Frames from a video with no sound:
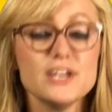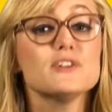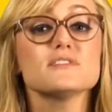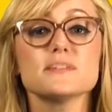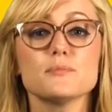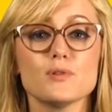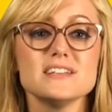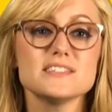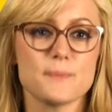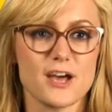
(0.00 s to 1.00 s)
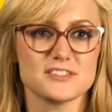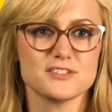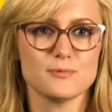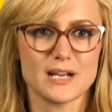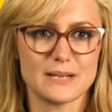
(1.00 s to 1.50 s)
Here are some great spots
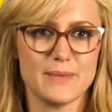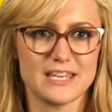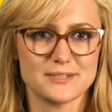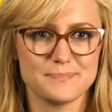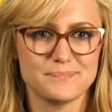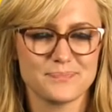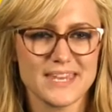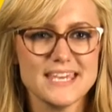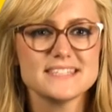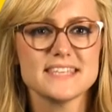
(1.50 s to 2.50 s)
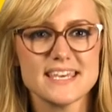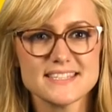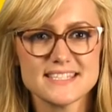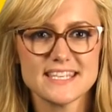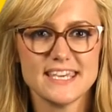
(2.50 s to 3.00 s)
to recommend.
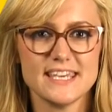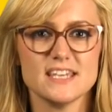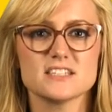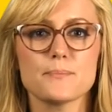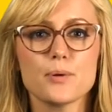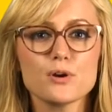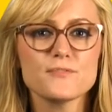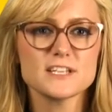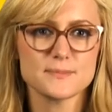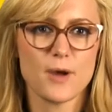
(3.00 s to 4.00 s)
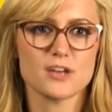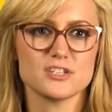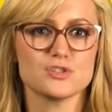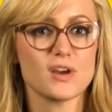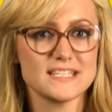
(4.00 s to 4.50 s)
Siesta Key is a perfect spot
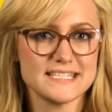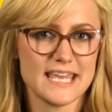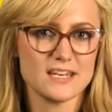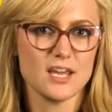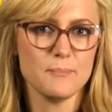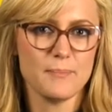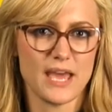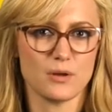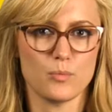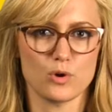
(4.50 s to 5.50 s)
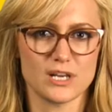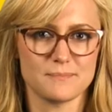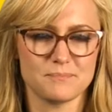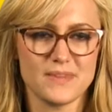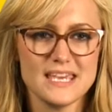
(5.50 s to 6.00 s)
to try stand-up paddleboarding.
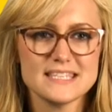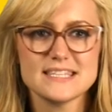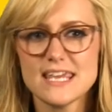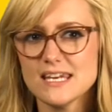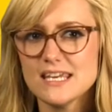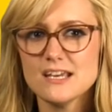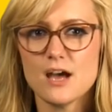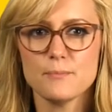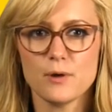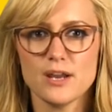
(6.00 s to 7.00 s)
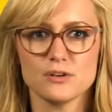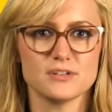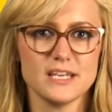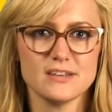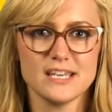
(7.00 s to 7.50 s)
Standing, upright, or
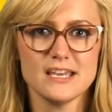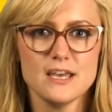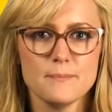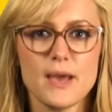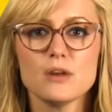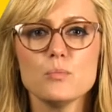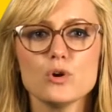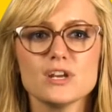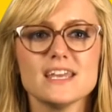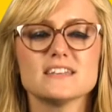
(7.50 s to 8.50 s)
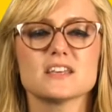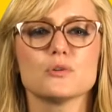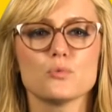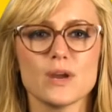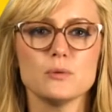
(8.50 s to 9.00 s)
kneeling, paddleboarding is a
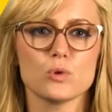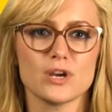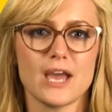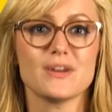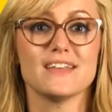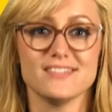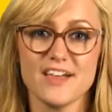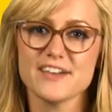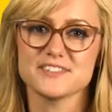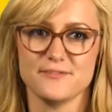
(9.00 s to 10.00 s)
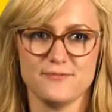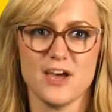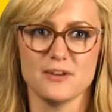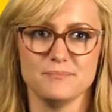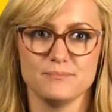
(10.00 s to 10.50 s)
great workout and lots of
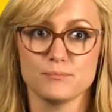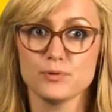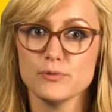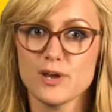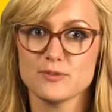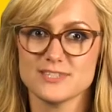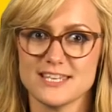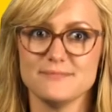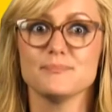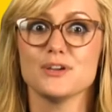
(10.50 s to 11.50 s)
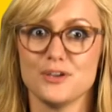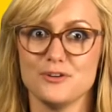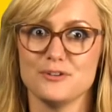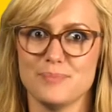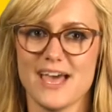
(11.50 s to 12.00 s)
fun. Prerequisite,
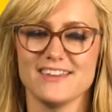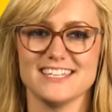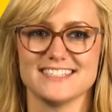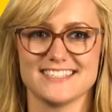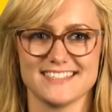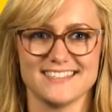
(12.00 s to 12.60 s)
good balance.